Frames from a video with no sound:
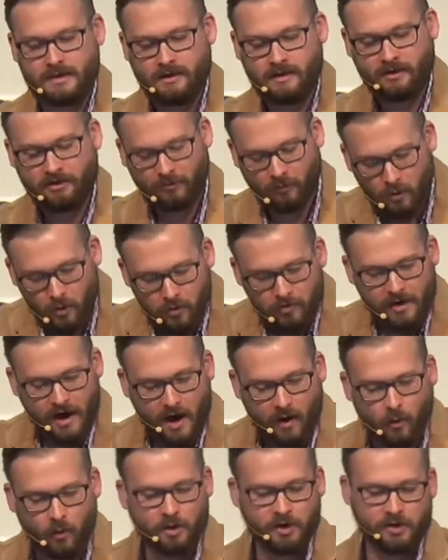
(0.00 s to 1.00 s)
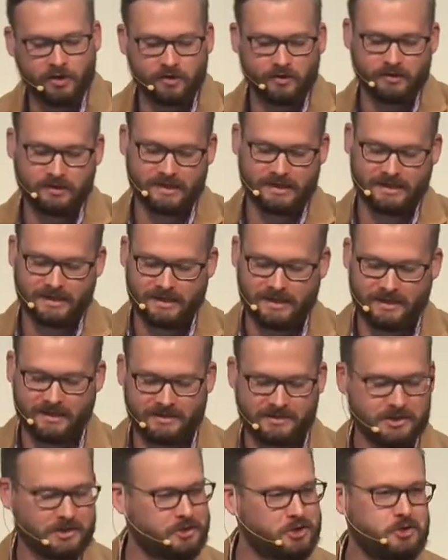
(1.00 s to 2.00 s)
through that will,
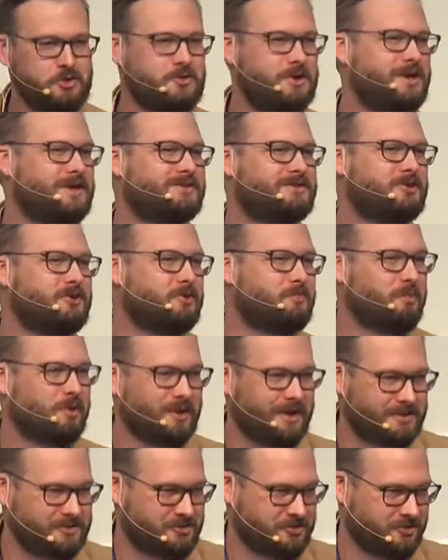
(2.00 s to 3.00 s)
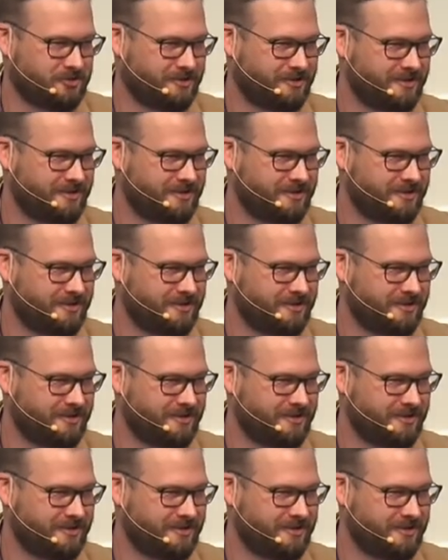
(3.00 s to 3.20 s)
to do His good pleasure.